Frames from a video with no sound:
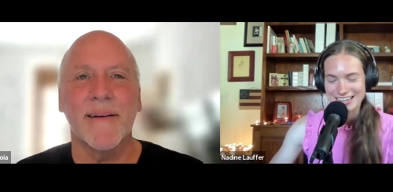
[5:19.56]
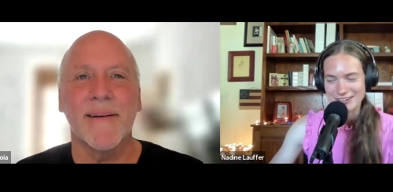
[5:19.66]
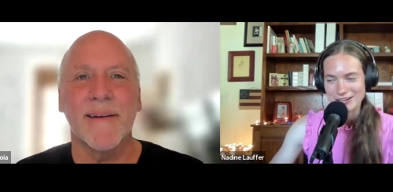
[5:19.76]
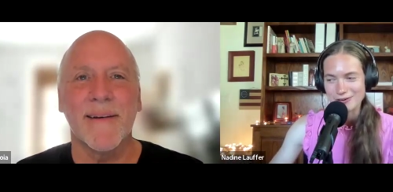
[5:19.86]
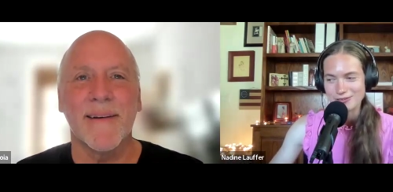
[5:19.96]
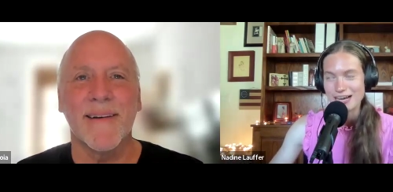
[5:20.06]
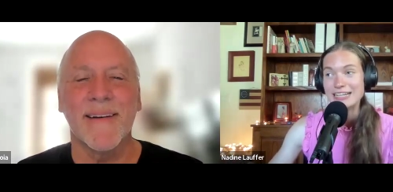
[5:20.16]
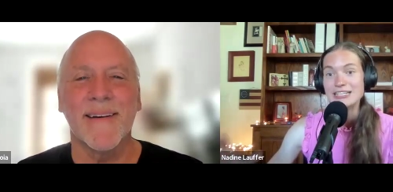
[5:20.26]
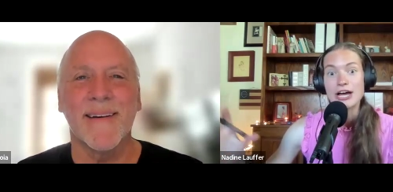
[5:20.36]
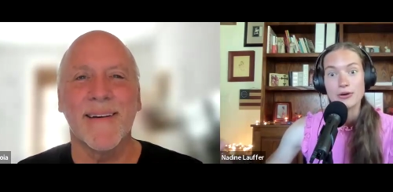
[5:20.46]
Speaker 1: I don't know
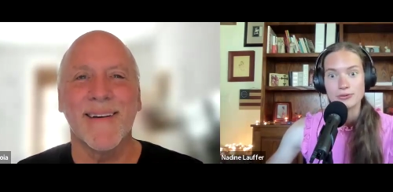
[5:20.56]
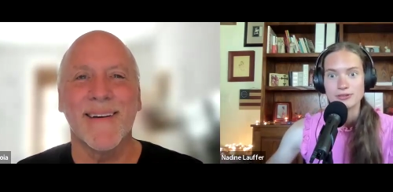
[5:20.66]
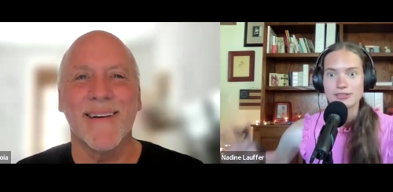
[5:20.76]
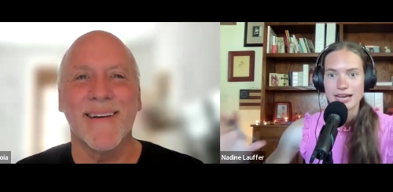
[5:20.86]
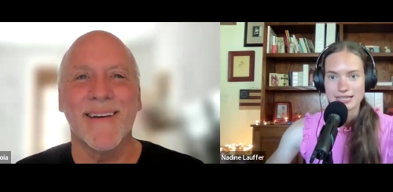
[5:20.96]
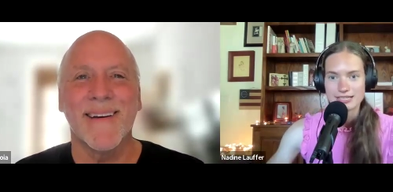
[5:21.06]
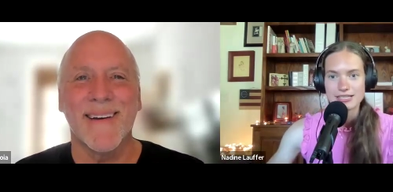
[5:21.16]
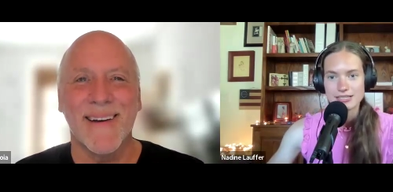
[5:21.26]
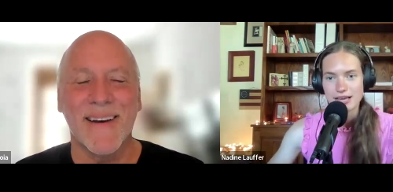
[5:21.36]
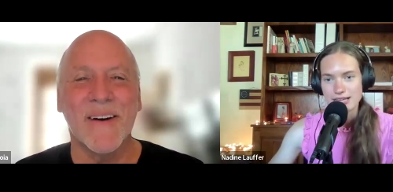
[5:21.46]
unknown
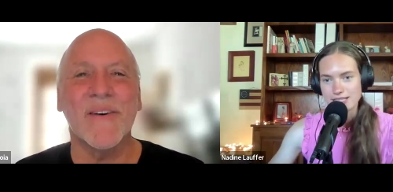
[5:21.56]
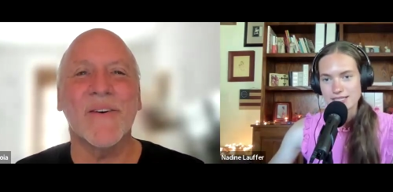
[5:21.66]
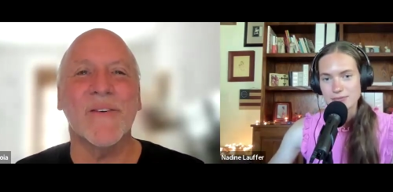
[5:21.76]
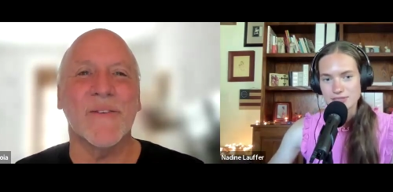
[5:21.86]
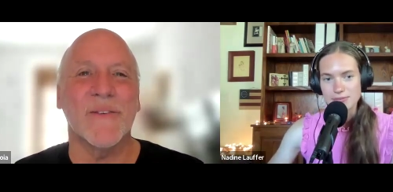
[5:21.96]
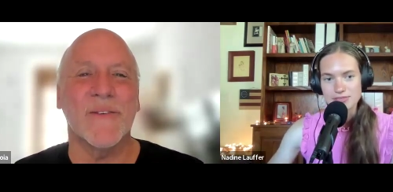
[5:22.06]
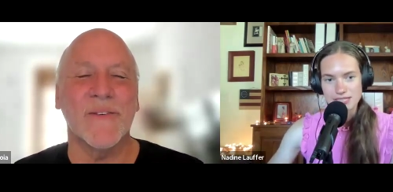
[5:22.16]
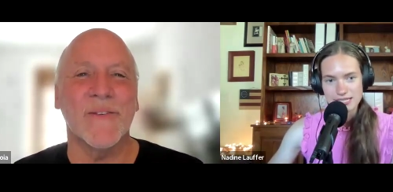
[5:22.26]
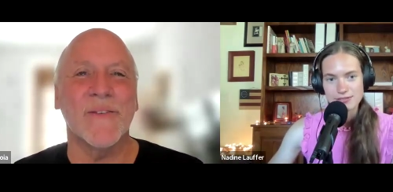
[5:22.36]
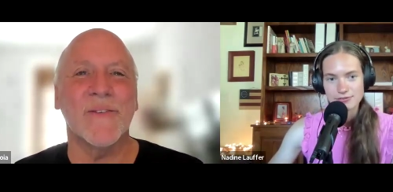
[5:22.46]
as as sometimes
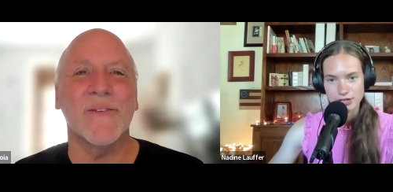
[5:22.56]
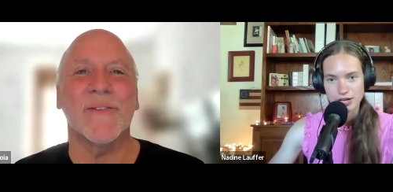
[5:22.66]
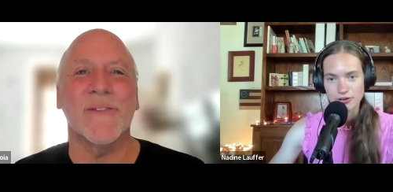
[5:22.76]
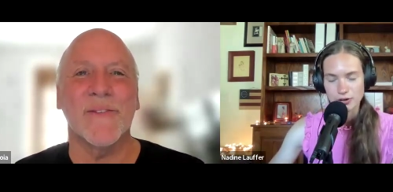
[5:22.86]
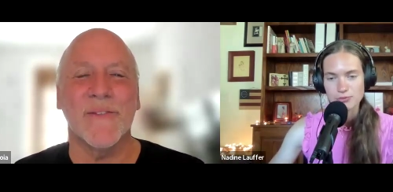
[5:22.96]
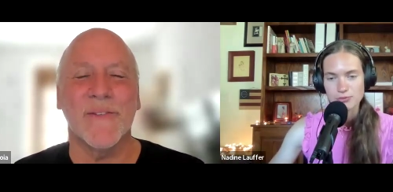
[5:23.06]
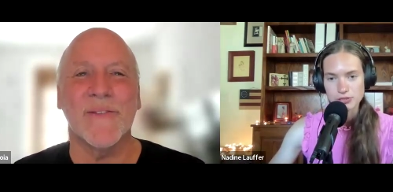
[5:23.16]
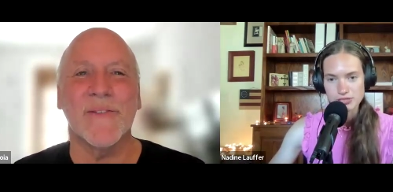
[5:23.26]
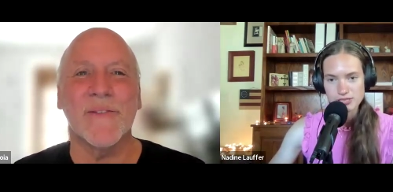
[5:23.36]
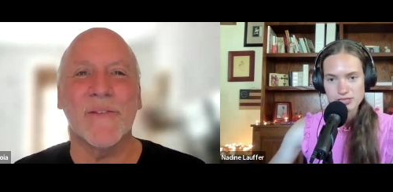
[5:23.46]
it is for other
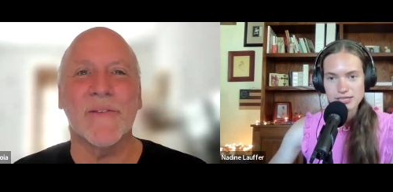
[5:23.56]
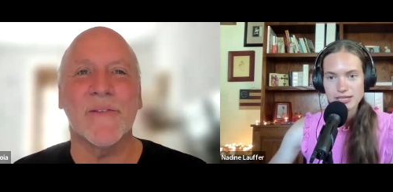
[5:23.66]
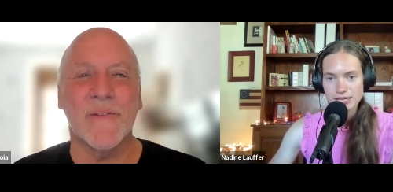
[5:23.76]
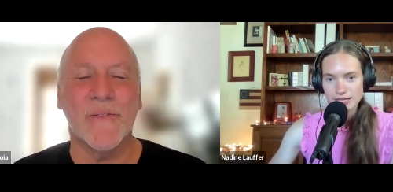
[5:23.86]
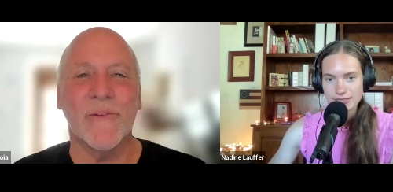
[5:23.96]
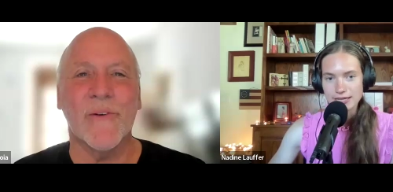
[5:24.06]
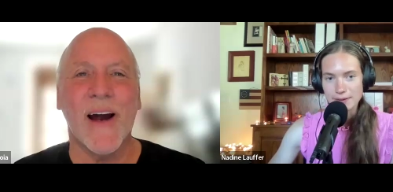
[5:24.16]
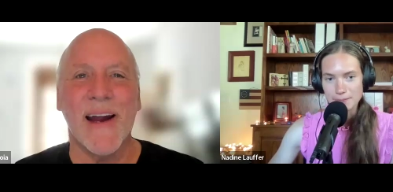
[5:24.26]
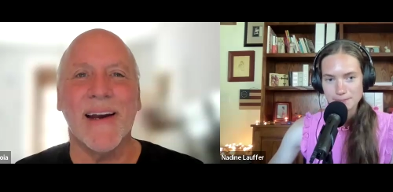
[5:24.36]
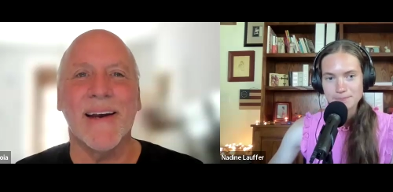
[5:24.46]
homeschoolers.
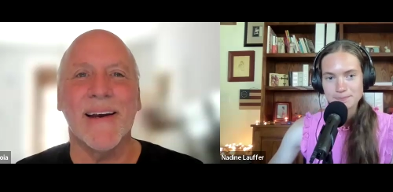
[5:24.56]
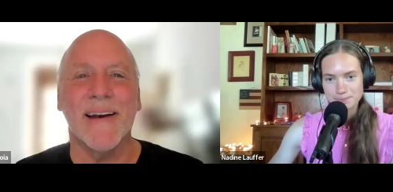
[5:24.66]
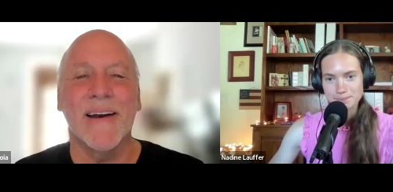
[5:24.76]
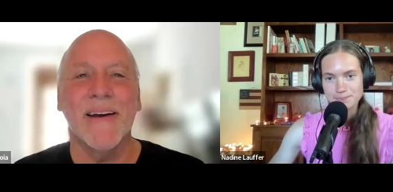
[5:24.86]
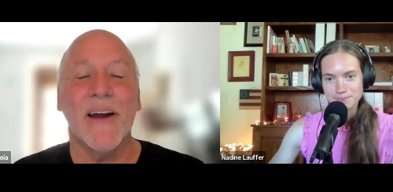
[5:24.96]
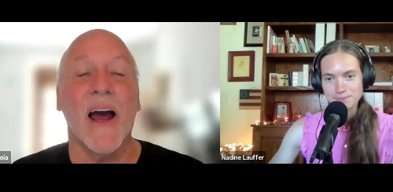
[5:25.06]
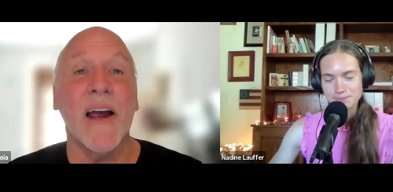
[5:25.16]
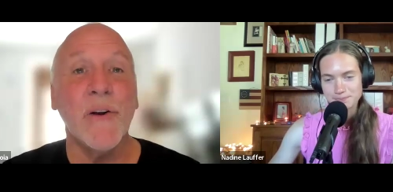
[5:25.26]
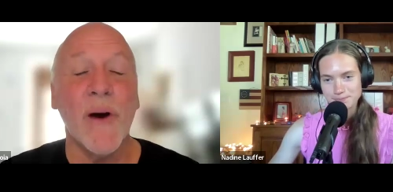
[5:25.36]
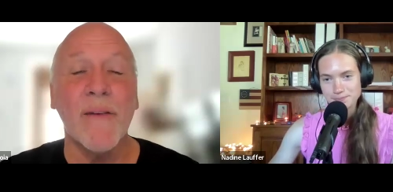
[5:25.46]
Right. Mm-hmm. Yeah,
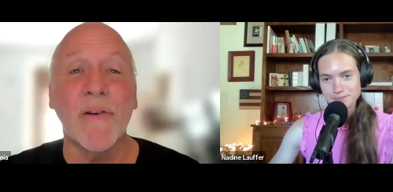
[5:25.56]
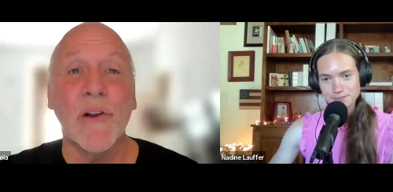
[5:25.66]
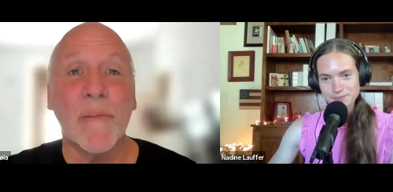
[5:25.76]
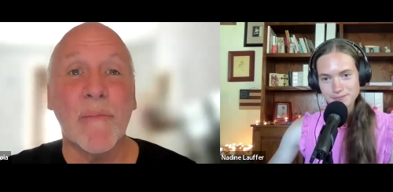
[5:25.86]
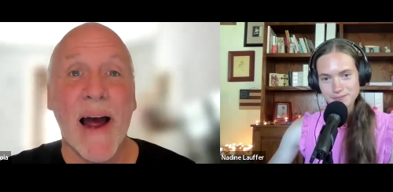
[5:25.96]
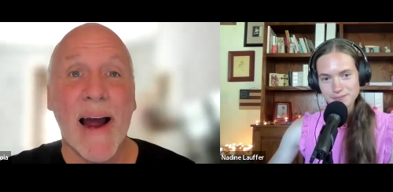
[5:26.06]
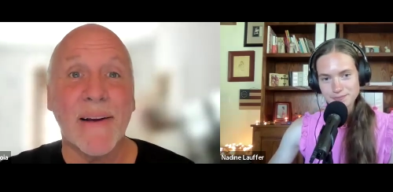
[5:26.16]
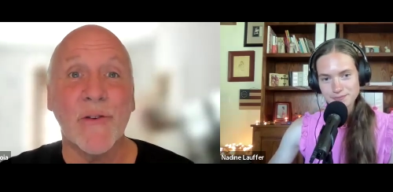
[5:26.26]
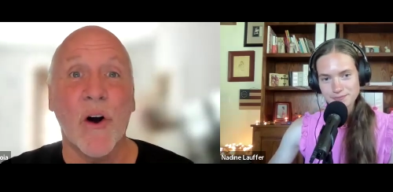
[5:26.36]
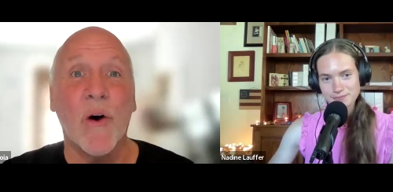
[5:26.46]
Speaker 2: and you haven't looked back.
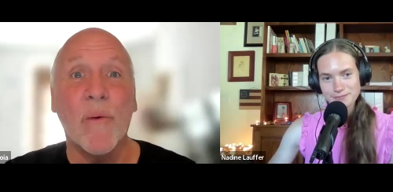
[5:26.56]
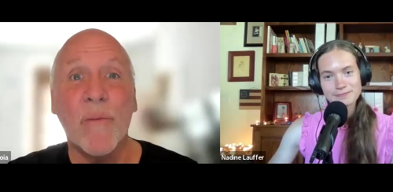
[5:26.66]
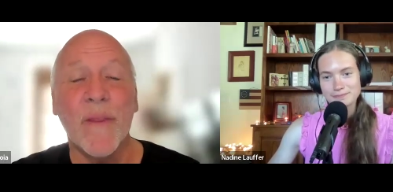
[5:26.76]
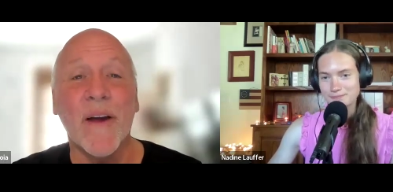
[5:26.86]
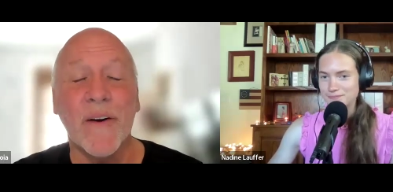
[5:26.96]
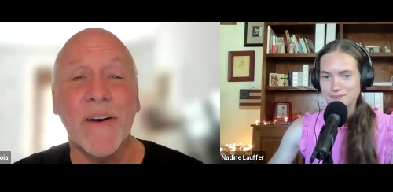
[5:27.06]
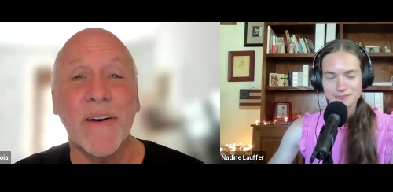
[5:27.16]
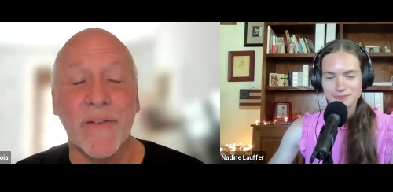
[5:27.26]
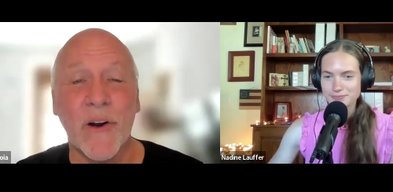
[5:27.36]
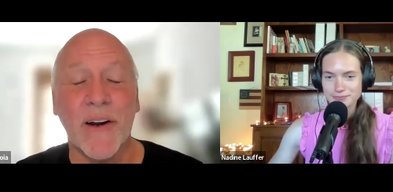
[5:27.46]
So mm-hmm. there
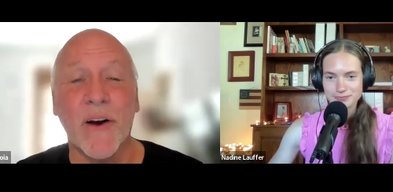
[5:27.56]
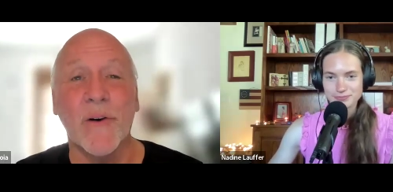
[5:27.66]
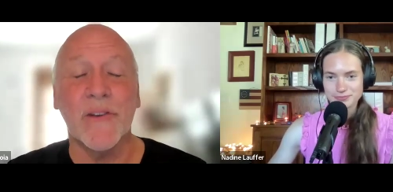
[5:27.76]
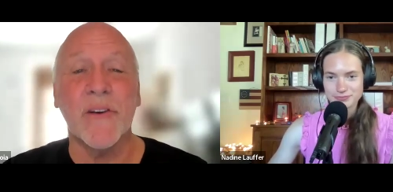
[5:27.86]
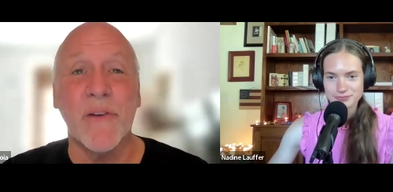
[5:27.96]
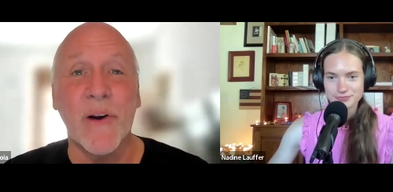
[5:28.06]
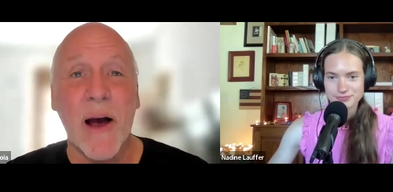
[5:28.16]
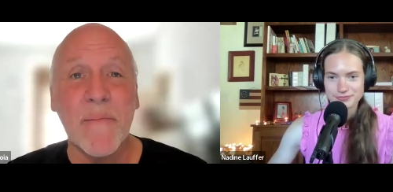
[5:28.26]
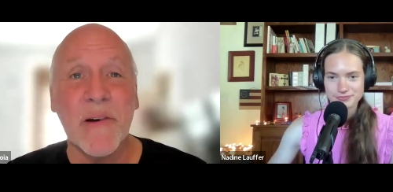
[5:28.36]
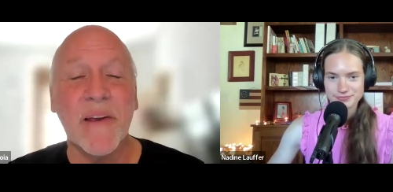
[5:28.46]
you there you go. Just if you
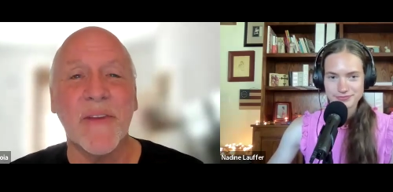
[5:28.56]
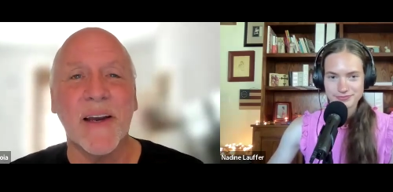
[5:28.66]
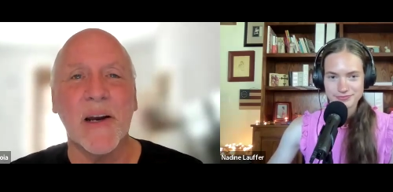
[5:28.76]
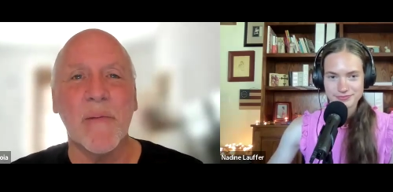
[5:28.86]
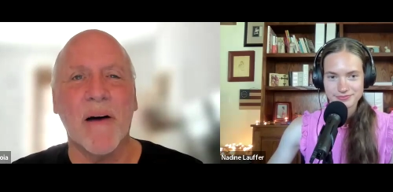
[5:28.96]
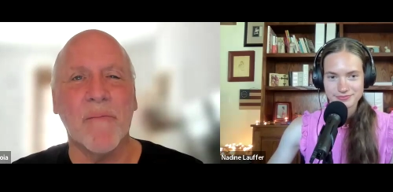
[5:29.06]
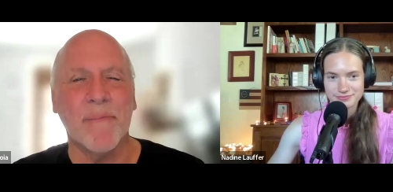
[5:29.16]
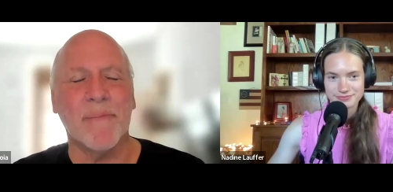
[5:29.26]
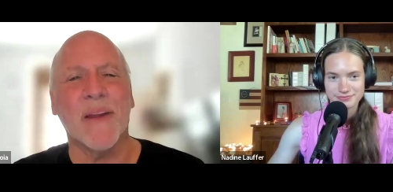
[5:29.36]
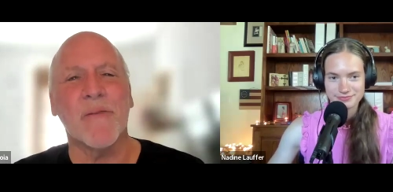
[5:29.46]
happen to be thinking about,
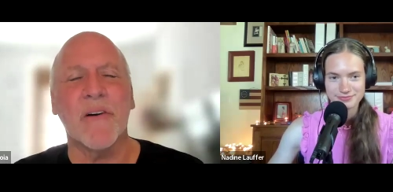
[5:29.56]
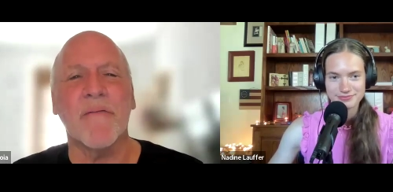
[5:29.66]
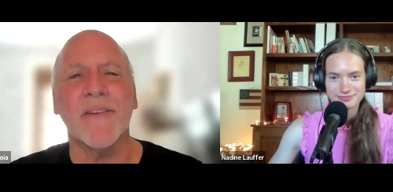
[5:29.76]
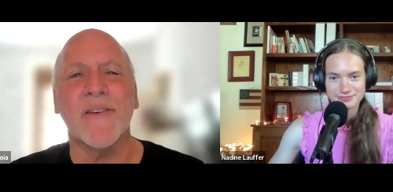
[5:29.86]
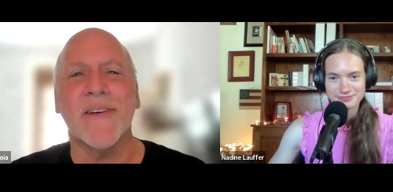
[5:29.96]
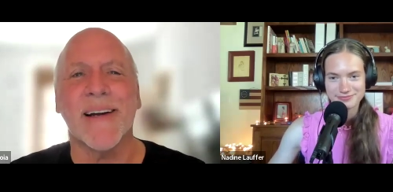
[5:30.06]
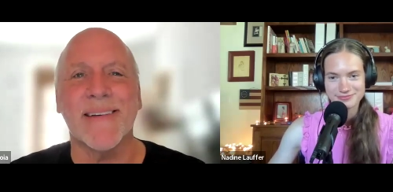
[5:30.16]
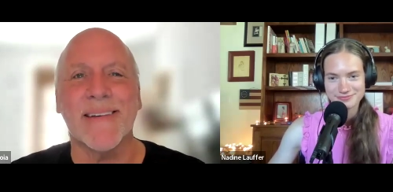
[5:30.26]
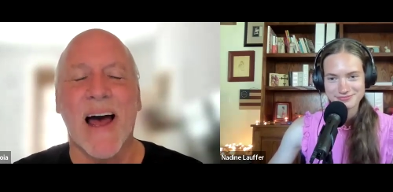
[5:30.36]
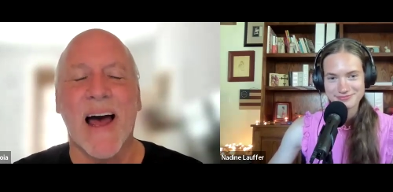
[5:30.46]
hmm, I wonder if I should check
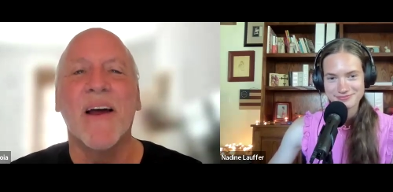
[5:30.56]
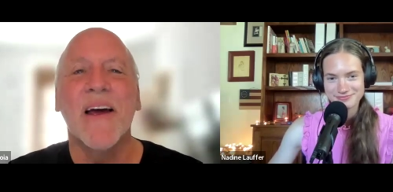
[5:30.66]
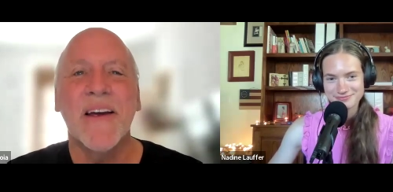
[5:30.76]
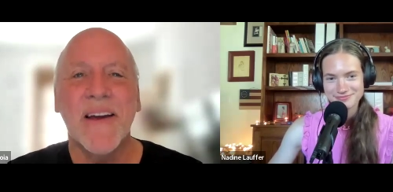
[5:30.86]
this out.